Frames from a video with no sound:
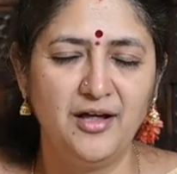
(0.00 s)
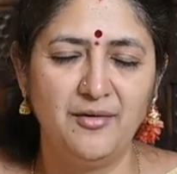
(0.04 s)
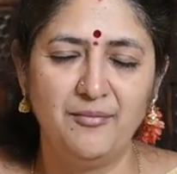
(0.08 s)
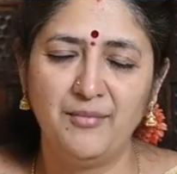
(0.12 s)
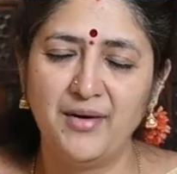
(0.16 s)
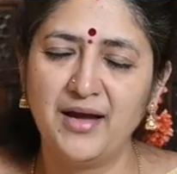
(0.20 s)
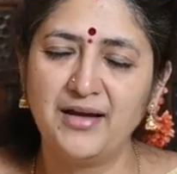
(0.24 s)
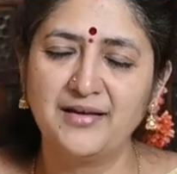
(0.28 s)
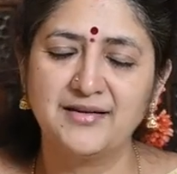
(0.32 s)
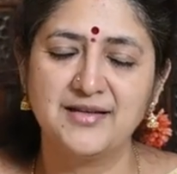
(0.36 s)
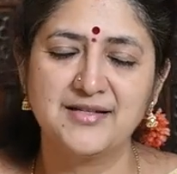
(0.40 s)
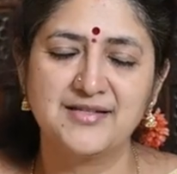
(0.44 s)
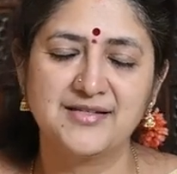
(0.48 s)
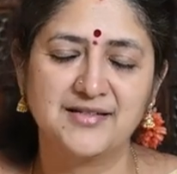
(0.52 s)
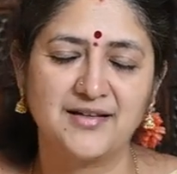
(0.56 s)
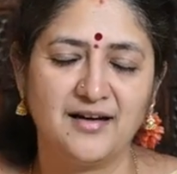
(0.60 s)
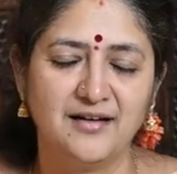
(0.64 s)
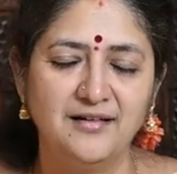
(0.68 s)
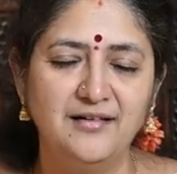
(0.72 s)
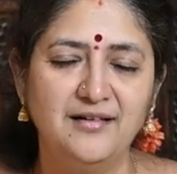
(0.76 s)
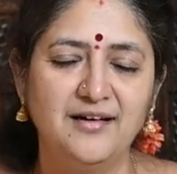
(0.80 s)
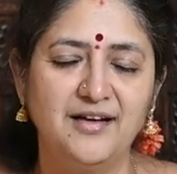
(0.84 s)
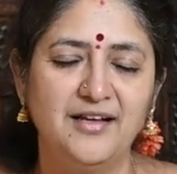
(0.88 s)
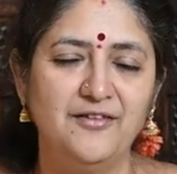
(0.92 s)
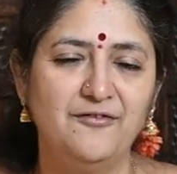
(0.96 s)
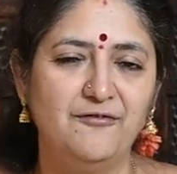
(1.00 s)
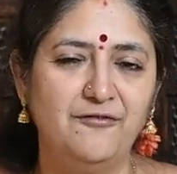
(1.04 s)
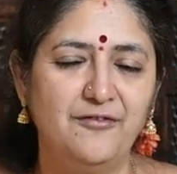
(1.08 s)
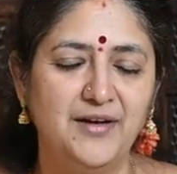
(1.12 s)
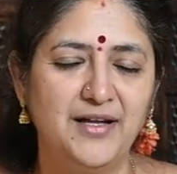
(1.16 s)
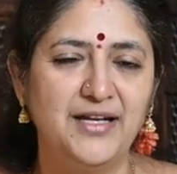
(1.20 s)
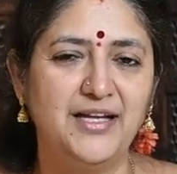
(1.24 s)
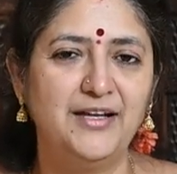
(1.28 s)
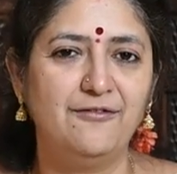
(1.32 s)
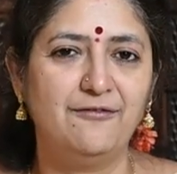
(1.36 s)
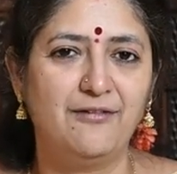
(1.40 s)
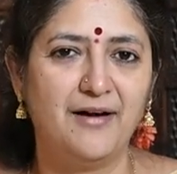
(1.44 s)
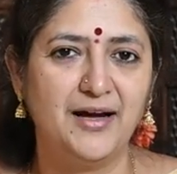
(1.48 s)
make this country
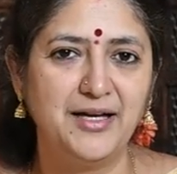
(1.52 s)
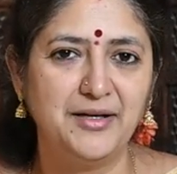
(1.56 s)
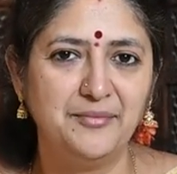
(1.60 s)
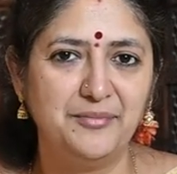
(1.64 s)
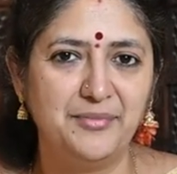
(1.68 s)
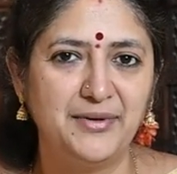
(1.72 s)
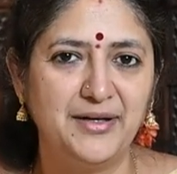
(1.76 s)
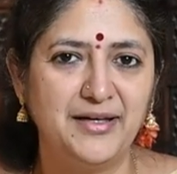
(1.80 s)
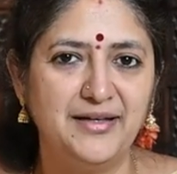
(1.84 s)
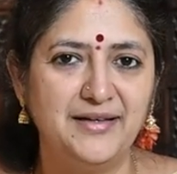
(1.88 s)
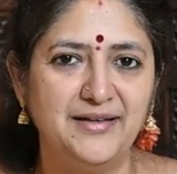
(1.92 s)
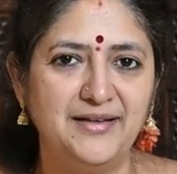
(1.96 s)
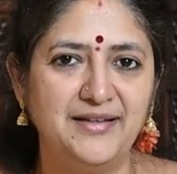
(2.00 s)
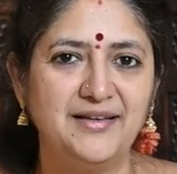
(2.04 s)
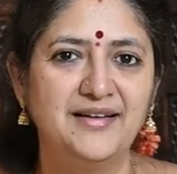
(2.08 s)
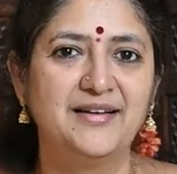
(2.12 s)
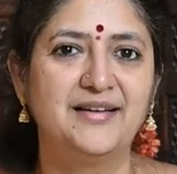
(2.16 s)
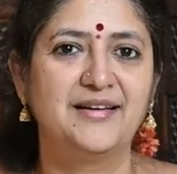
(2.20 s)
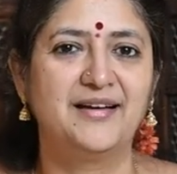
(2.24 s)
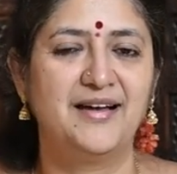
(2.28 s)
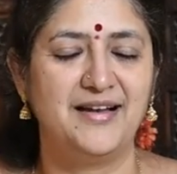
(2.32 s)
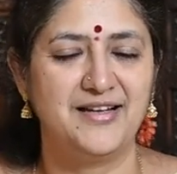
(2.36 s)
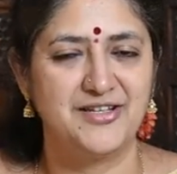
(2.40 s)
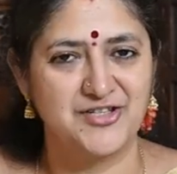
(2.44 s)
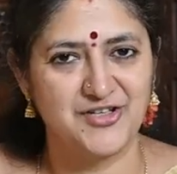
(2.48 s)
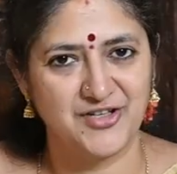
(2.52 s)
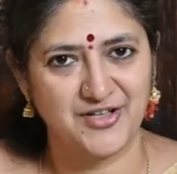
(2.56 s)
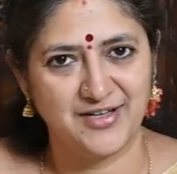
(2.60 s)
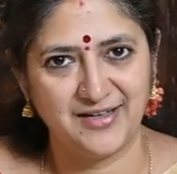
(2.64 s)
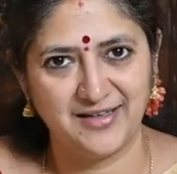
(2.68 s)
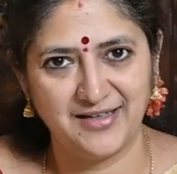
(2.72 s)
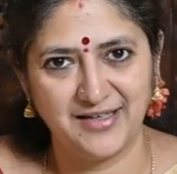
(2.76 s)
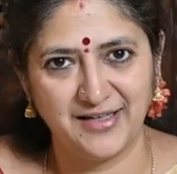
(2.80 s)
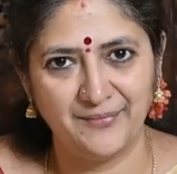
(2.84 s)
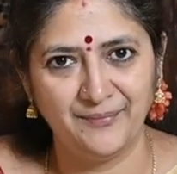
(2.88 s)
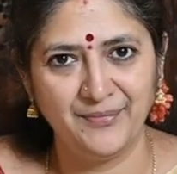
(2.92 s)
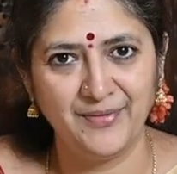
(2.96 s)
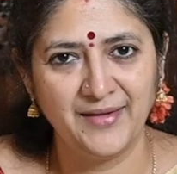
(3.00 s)
very vibrant
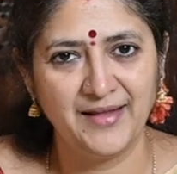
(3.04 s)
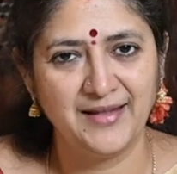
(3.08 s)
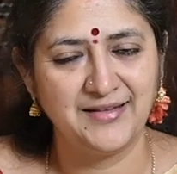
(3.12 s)
culturally.